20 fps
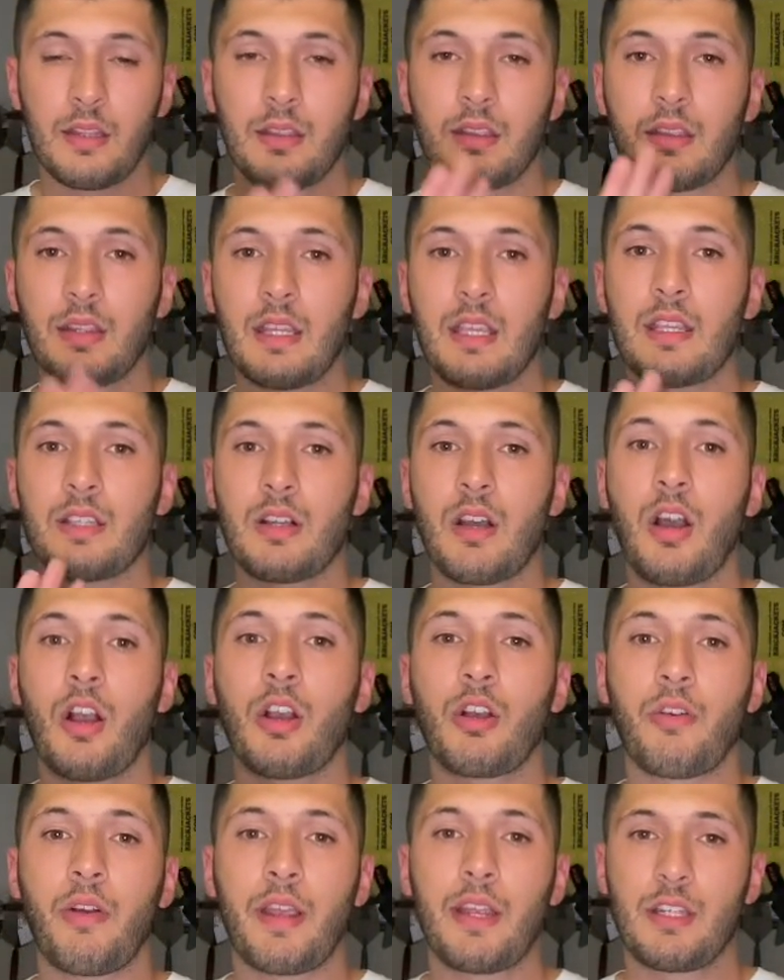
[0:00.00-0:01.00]
These are
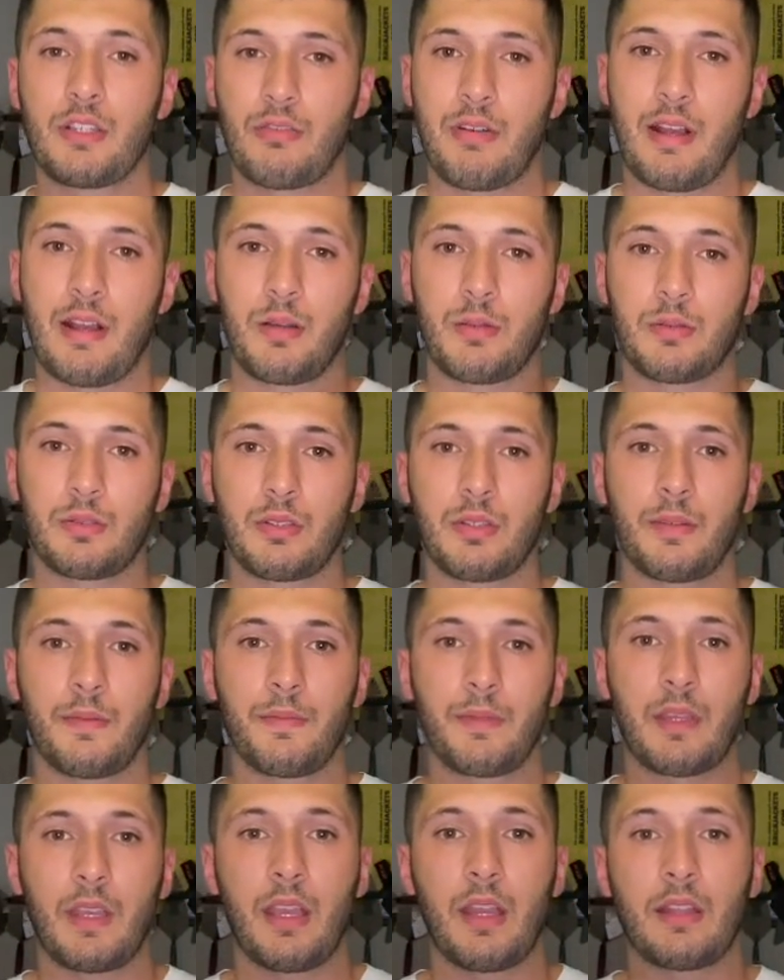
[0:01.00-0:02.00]
great trowels,
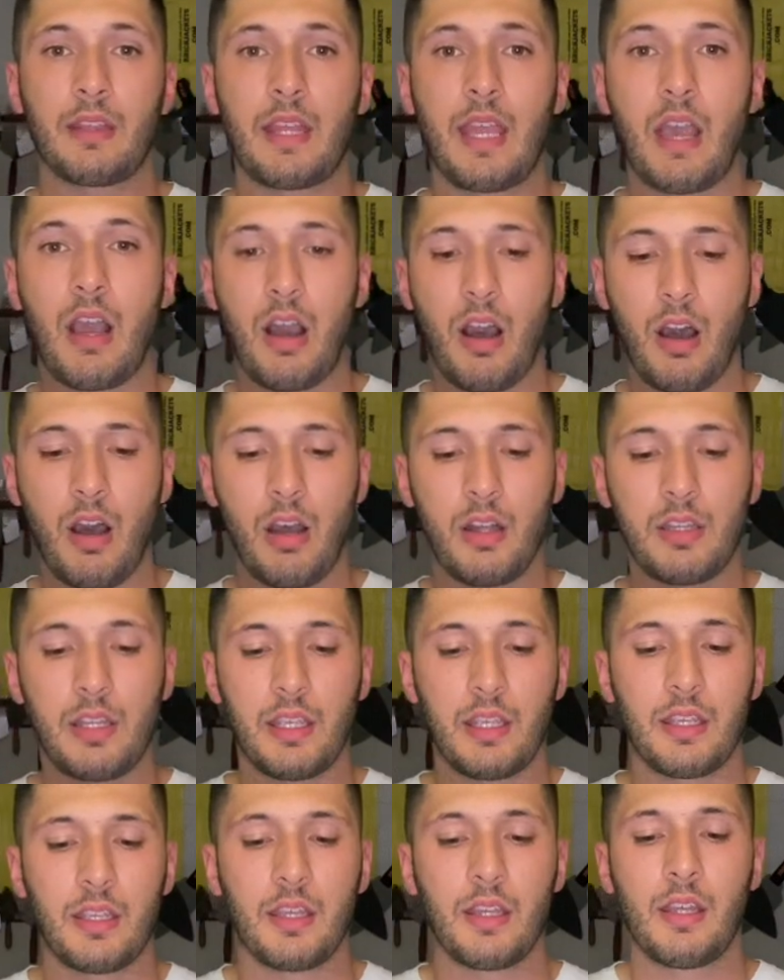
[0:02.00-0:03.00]
yeah. They're
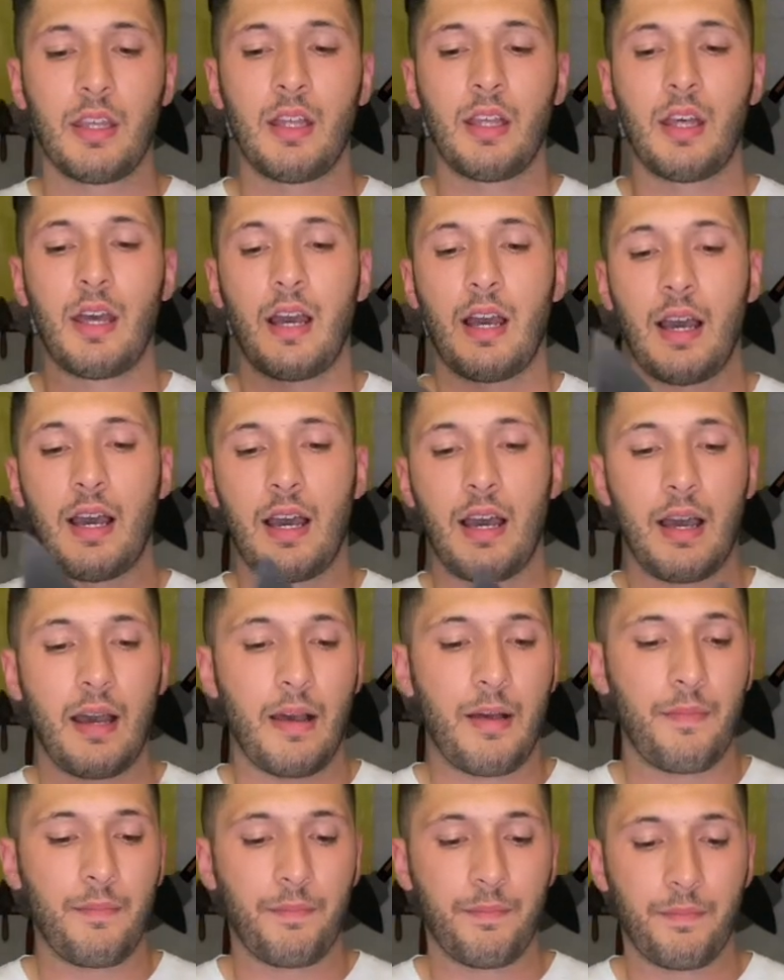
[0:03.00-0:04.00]
hardy,
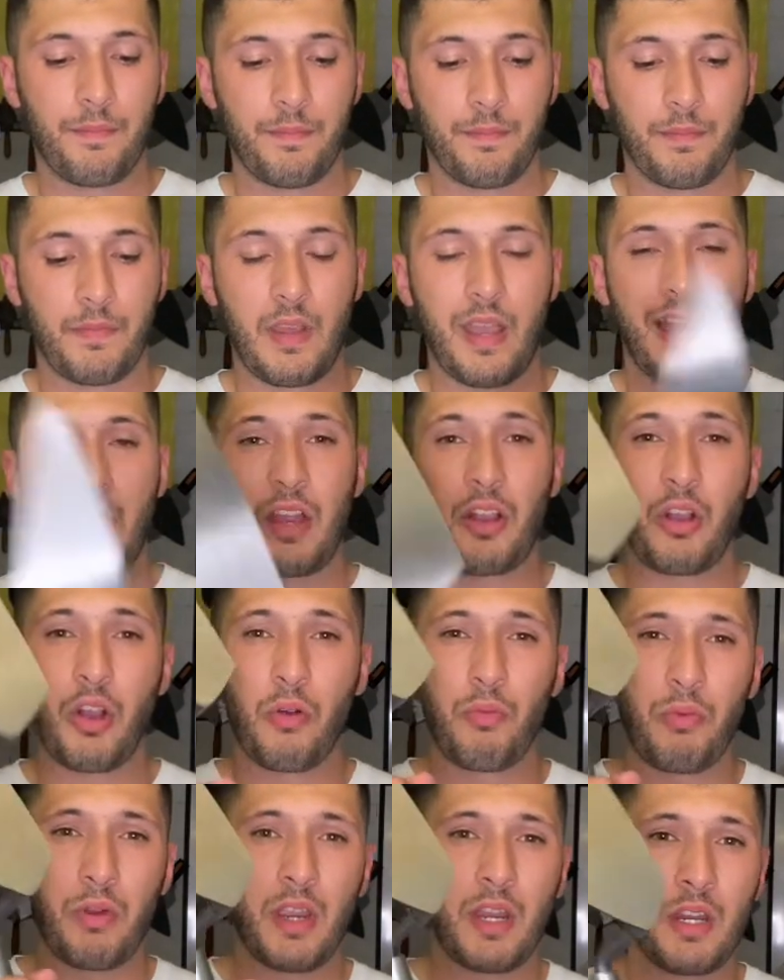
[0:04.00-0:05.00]
um, and they
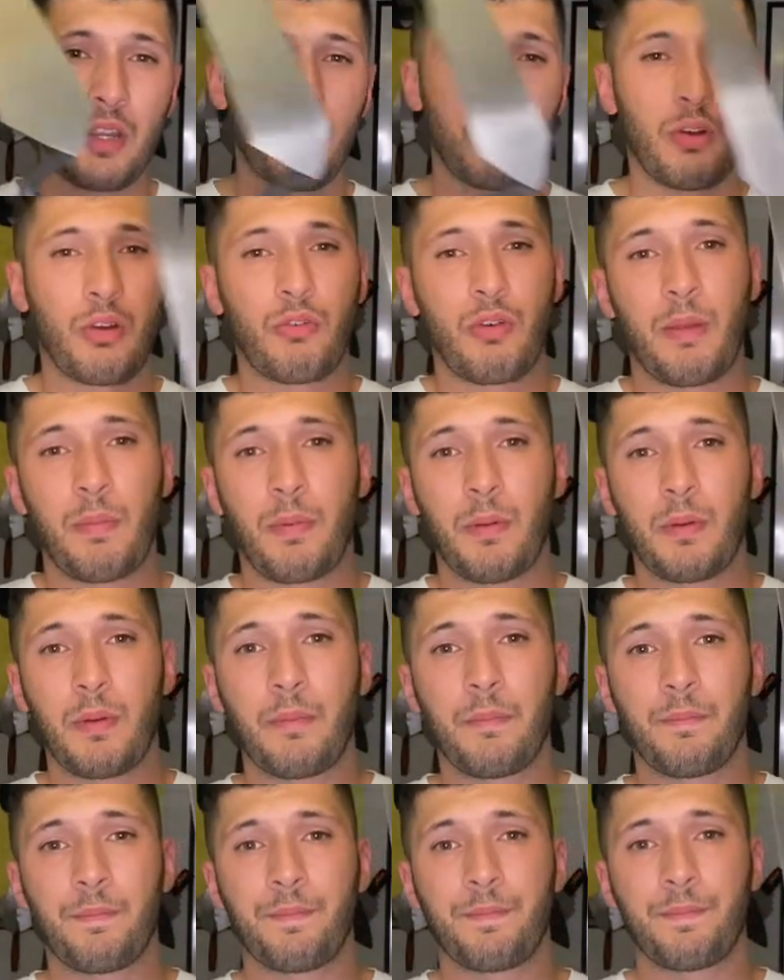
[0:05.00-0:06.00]
got really good grip on them,
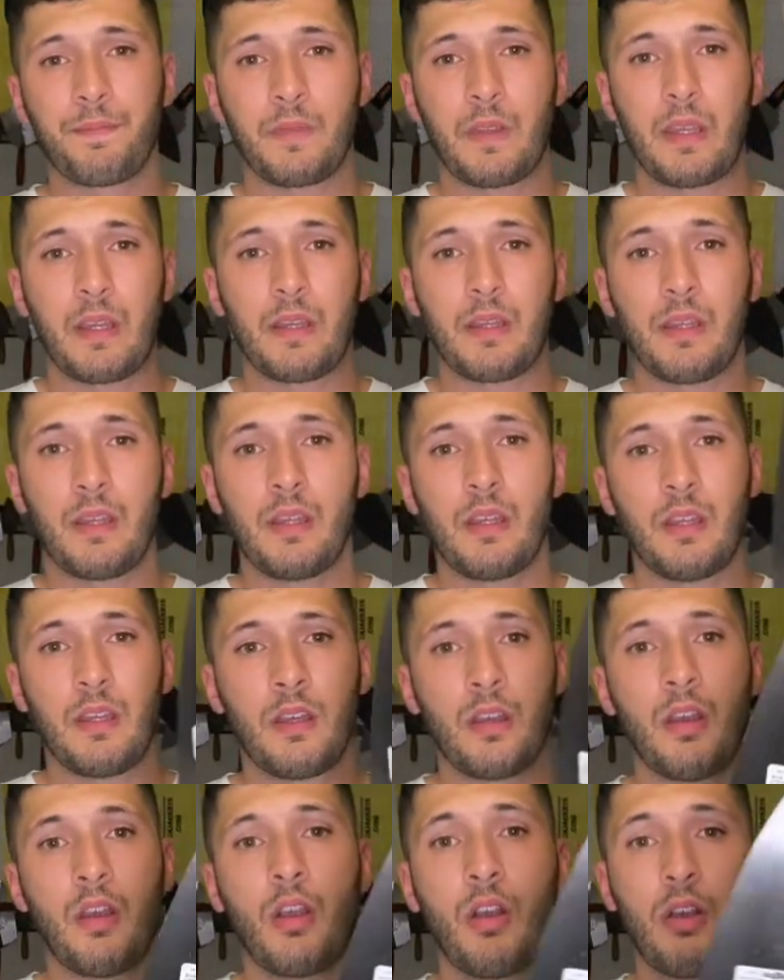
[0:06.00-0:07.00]
yeah.
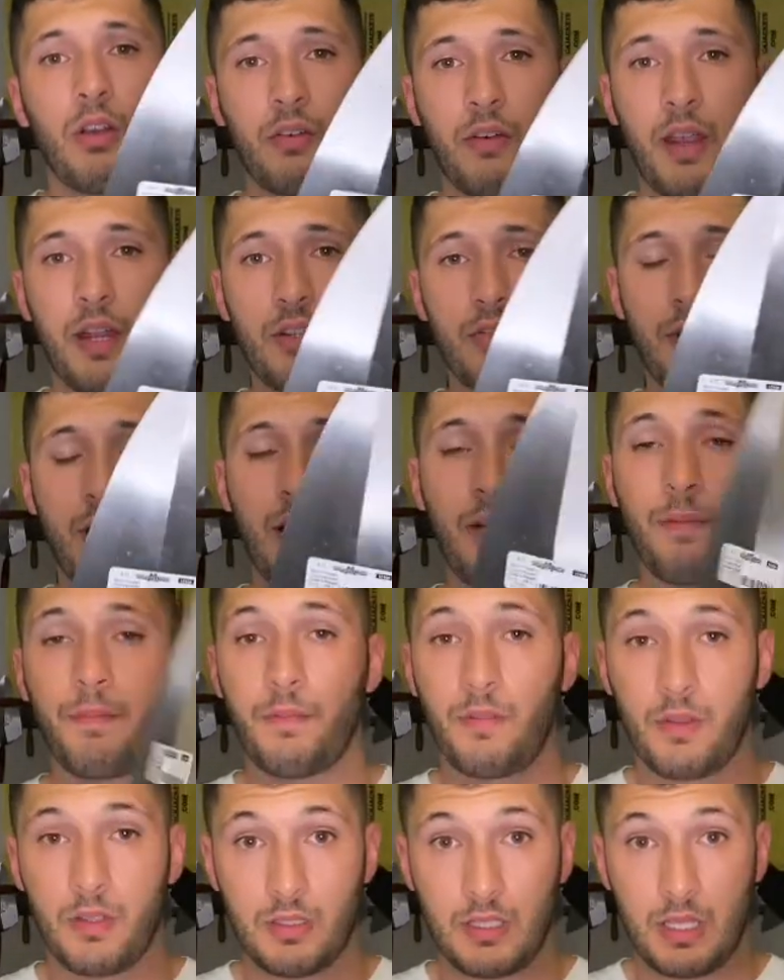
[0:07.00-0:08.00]
Great trowel.
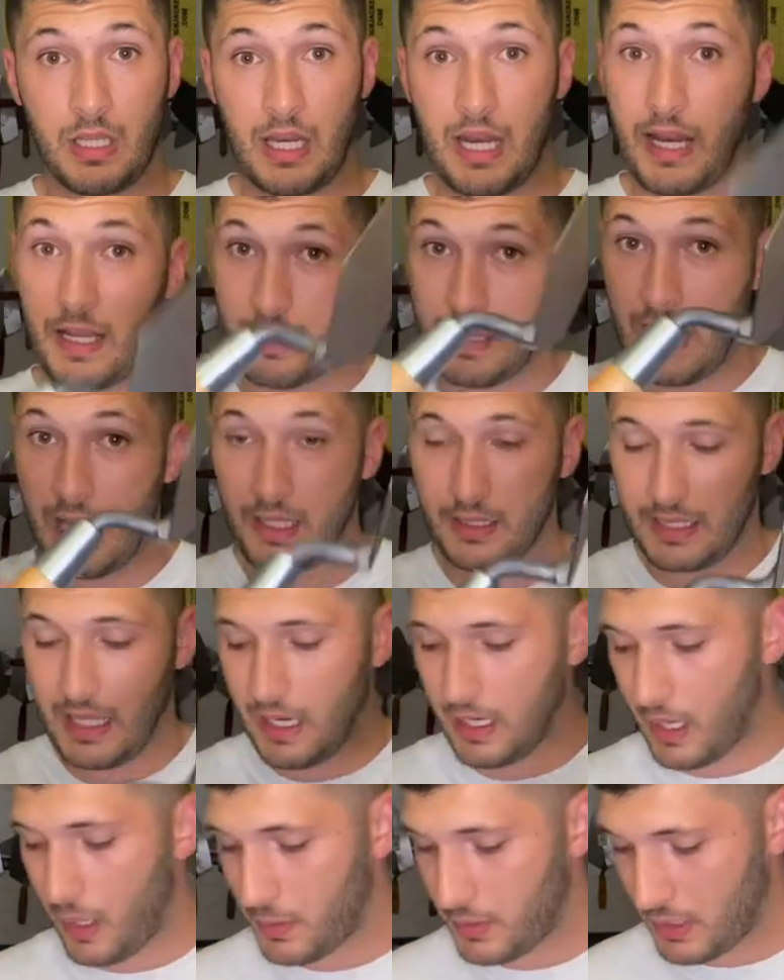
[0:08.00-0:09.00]
So that, that, that
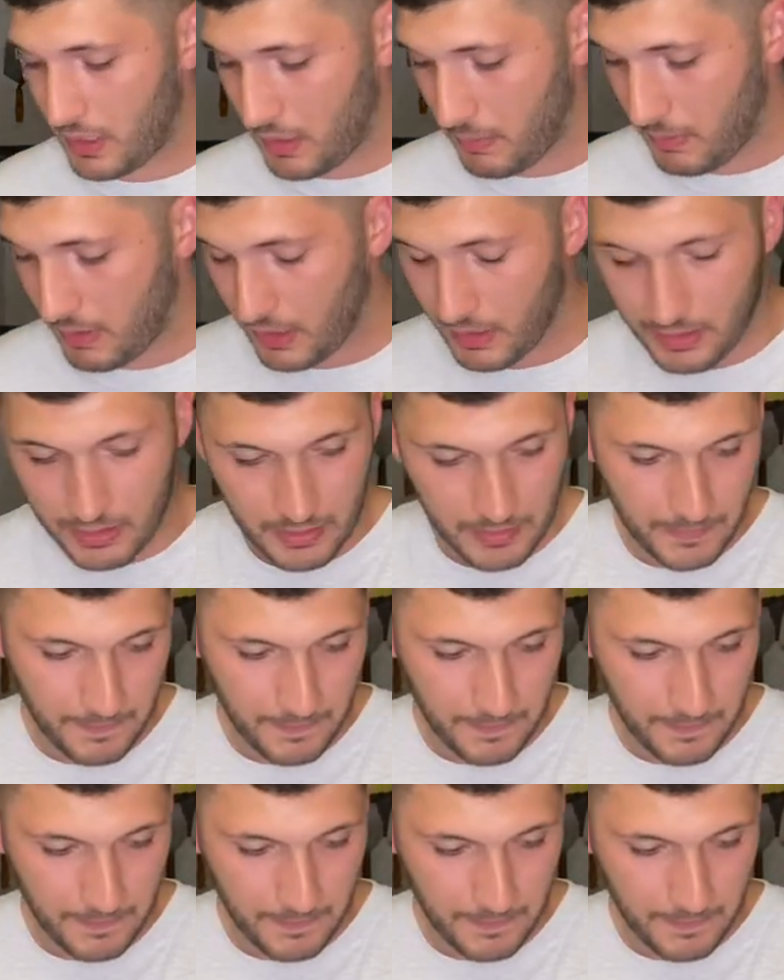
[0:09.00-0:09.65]
goes in the mix.